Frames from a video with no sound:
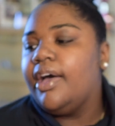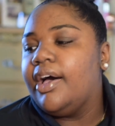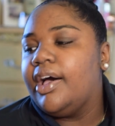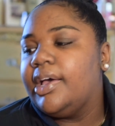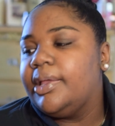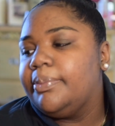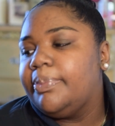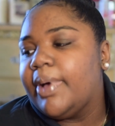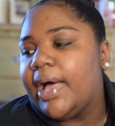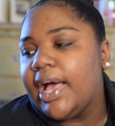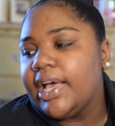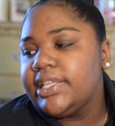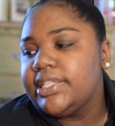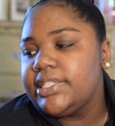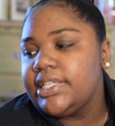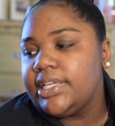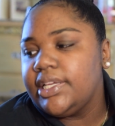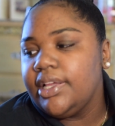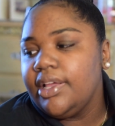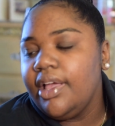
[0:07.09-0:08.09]

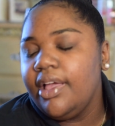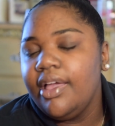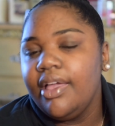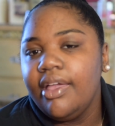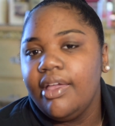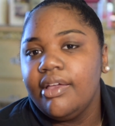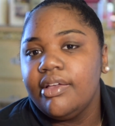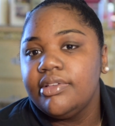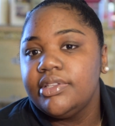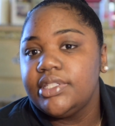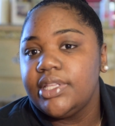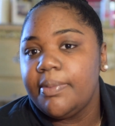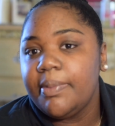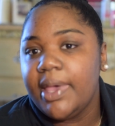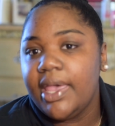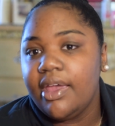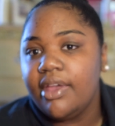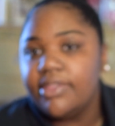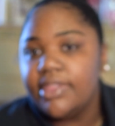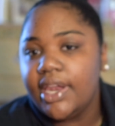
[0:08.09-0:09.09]
unboxing some
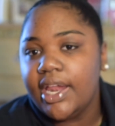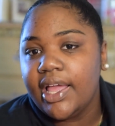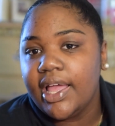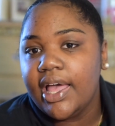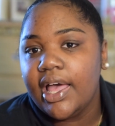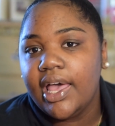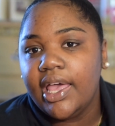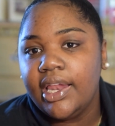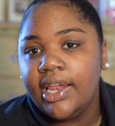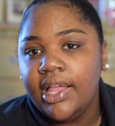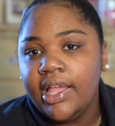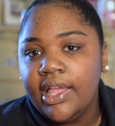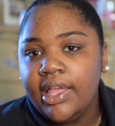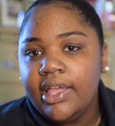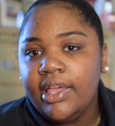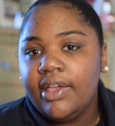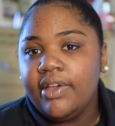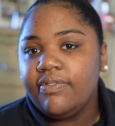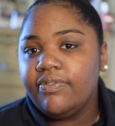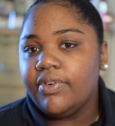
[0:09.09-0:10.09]
hair that I got
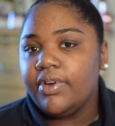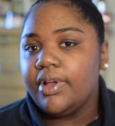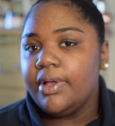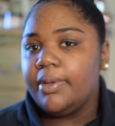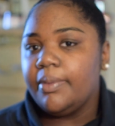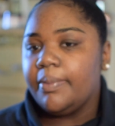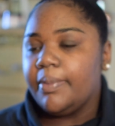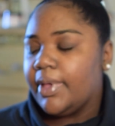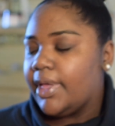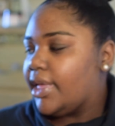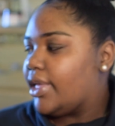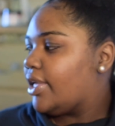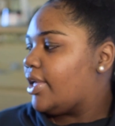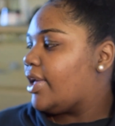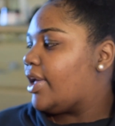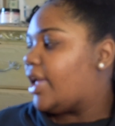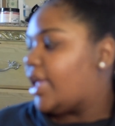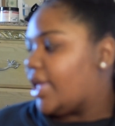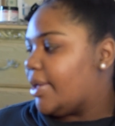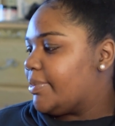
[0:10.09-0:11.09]
from
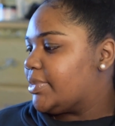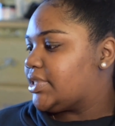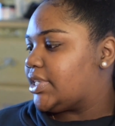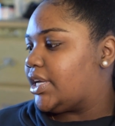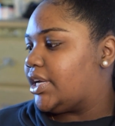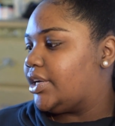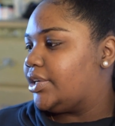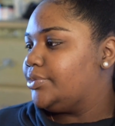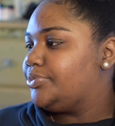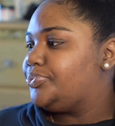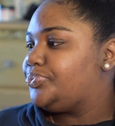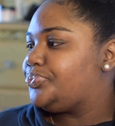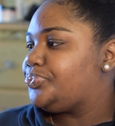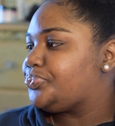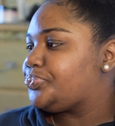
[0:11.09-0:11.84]
Amazon,